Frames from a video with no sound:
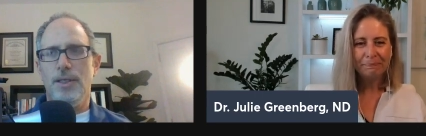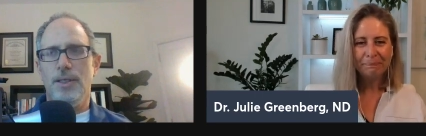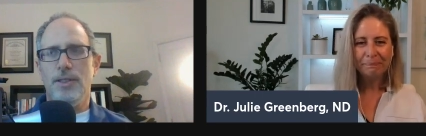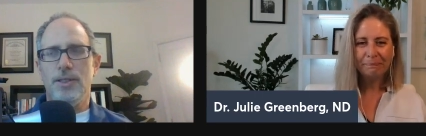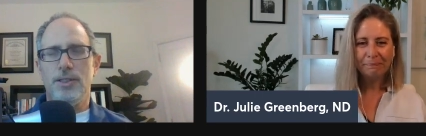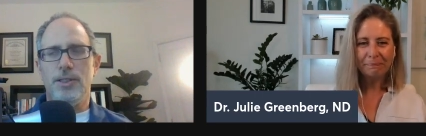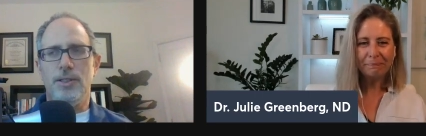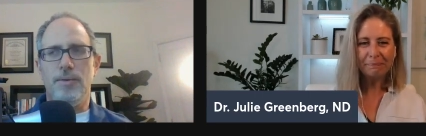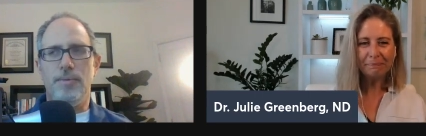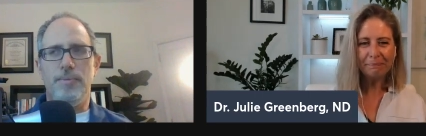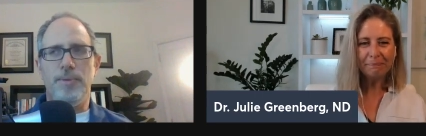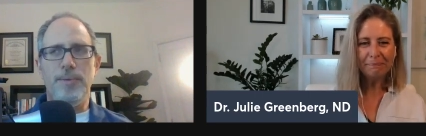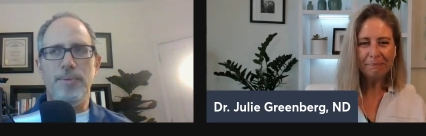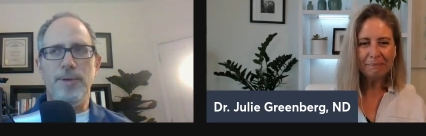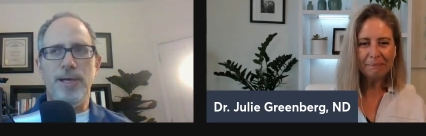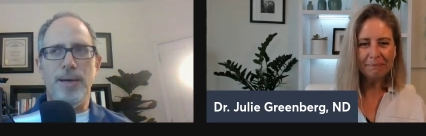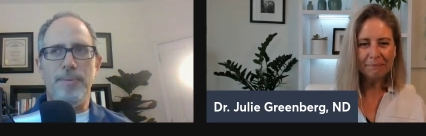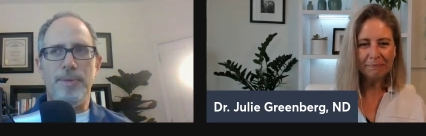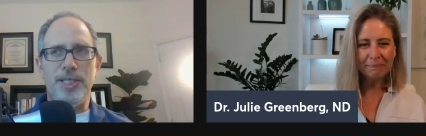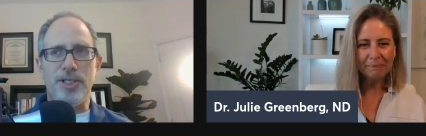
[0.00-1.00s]
Speaker 1: So
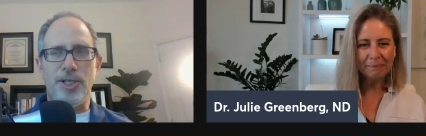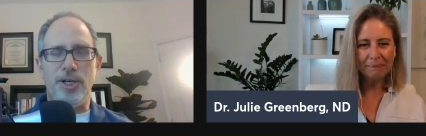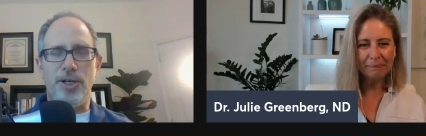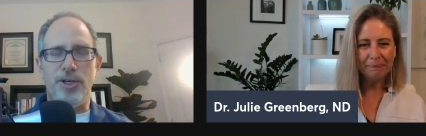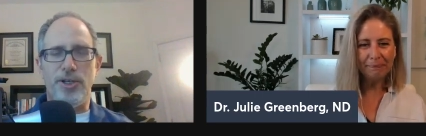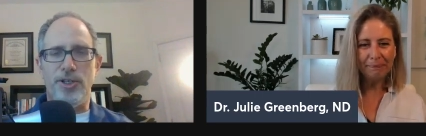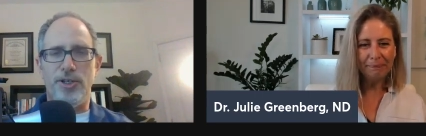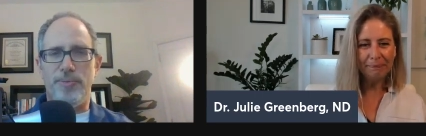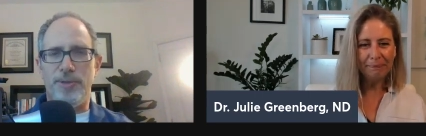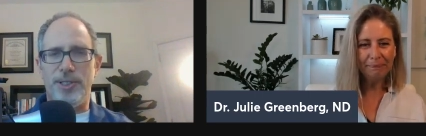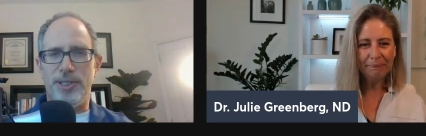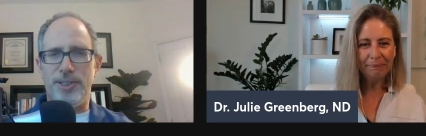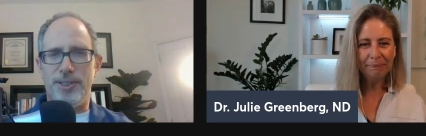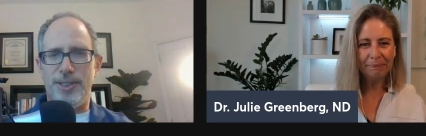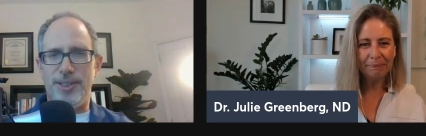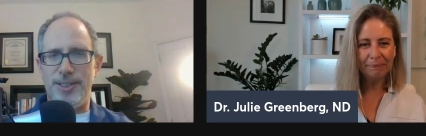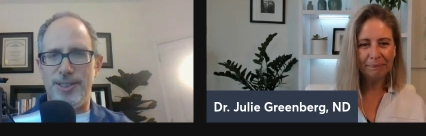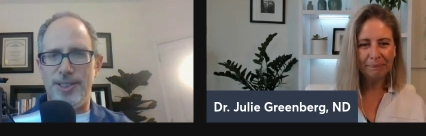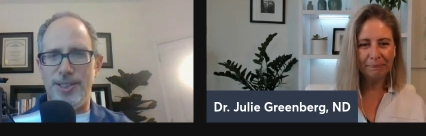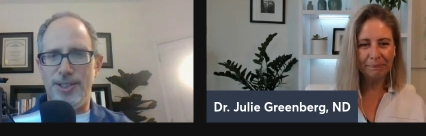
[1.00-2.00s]
maybe I misheard you, but
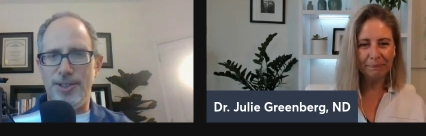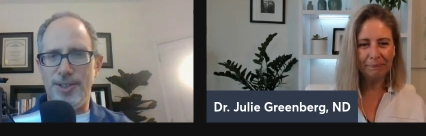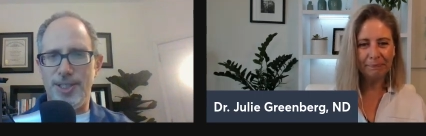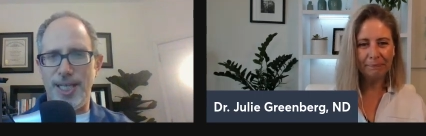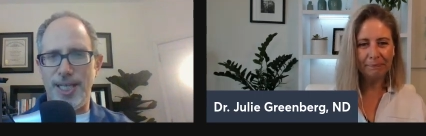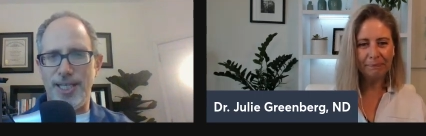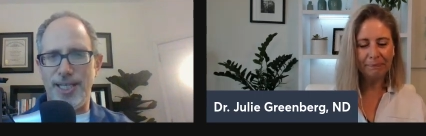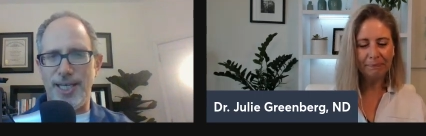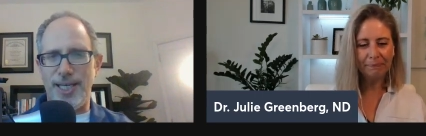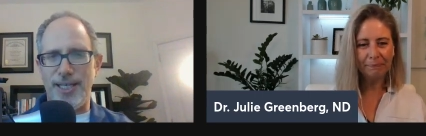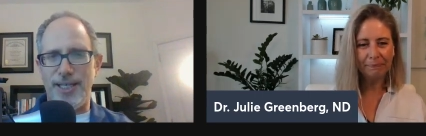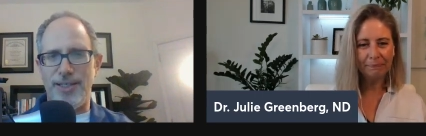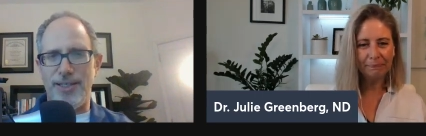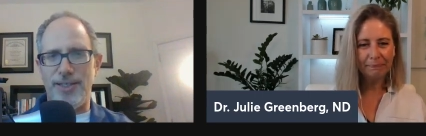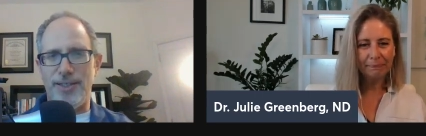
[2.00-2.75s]
did you say that